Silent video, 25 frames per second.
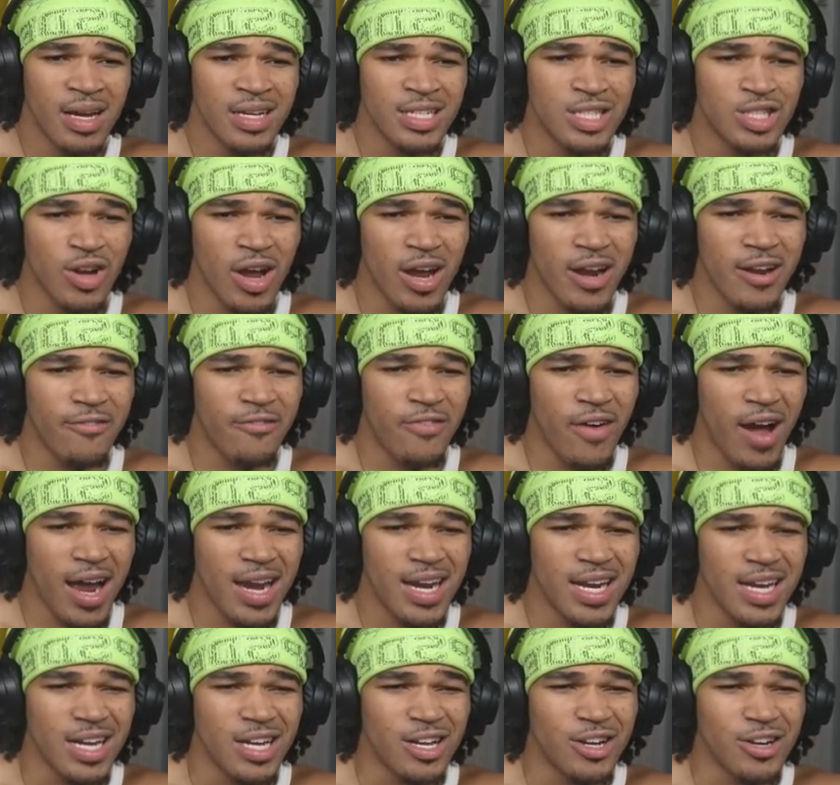Trying to find
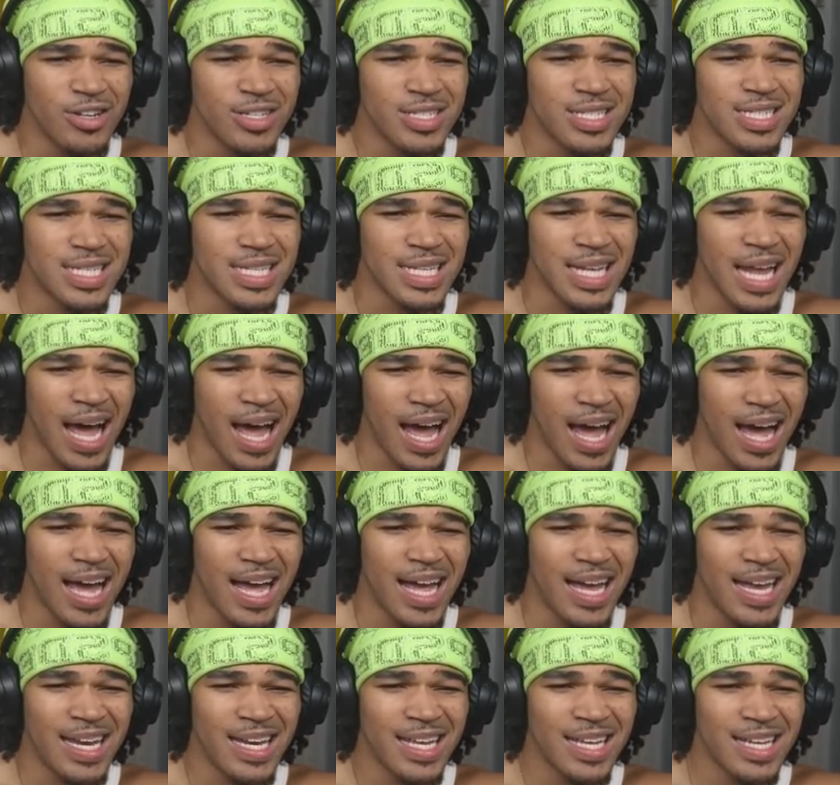a good
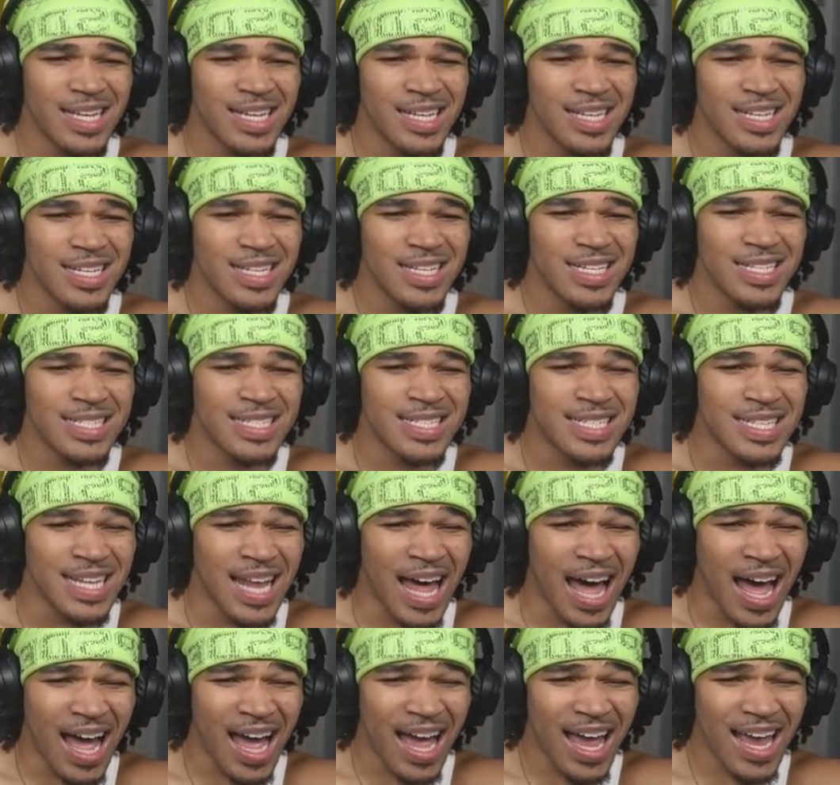slide.
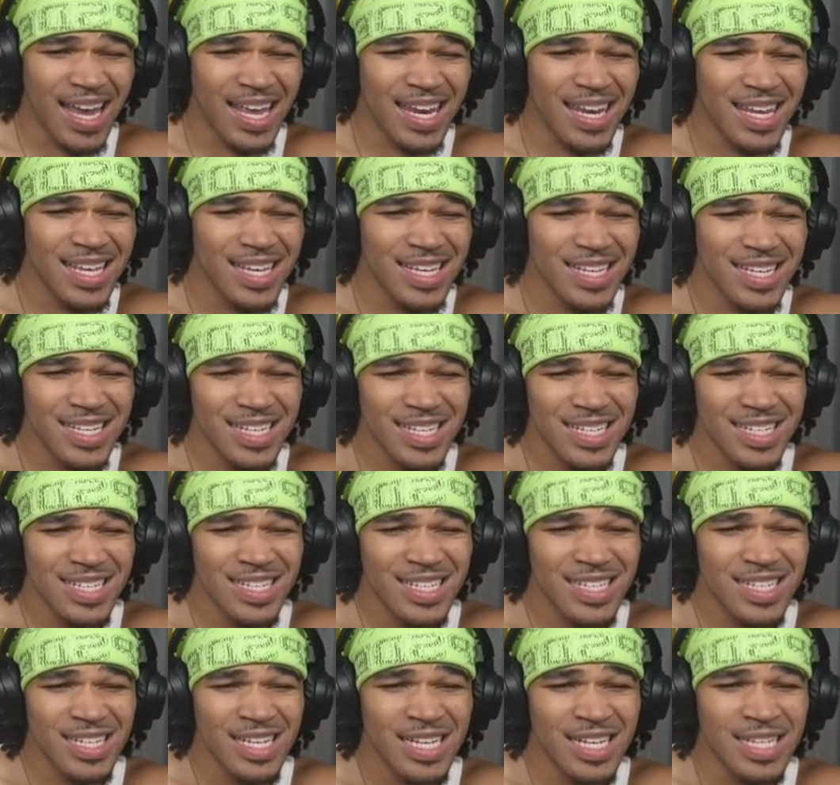Slide?
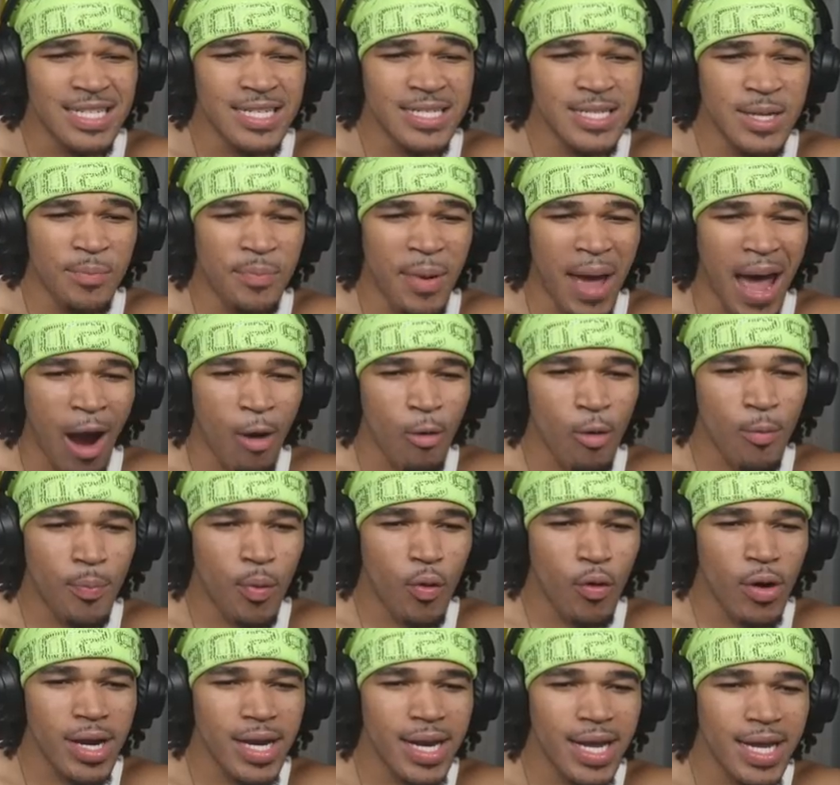Is this a
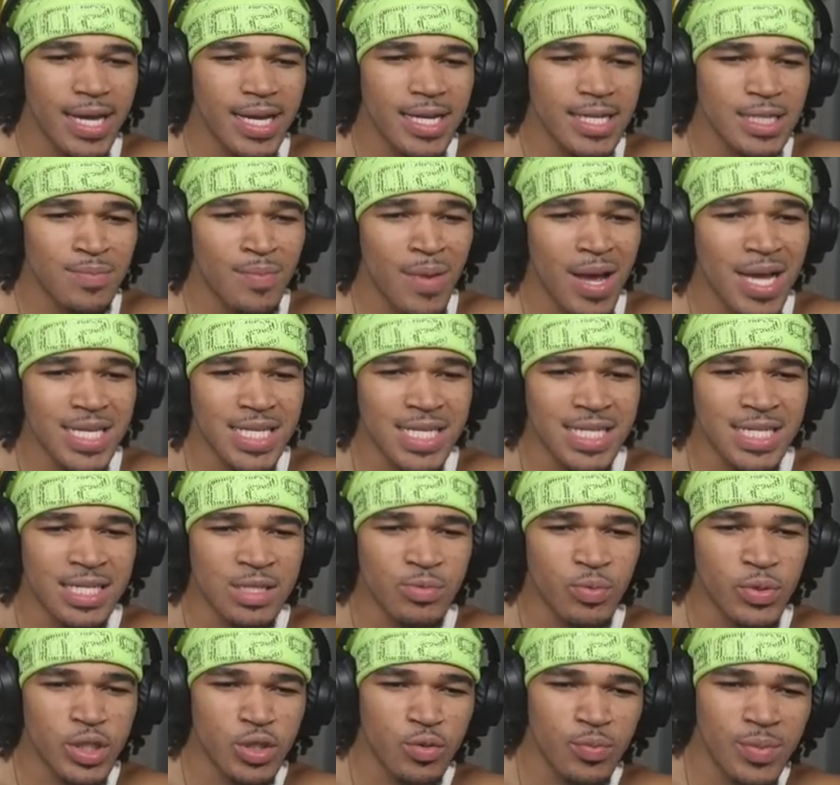PowerPoint, nigga? This message is
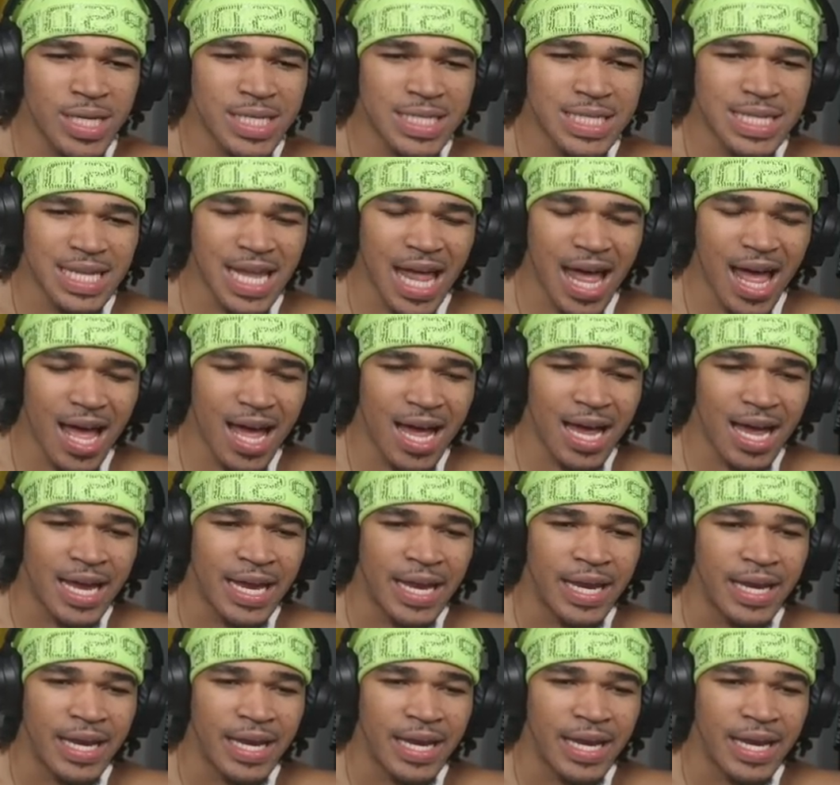what you mean slide?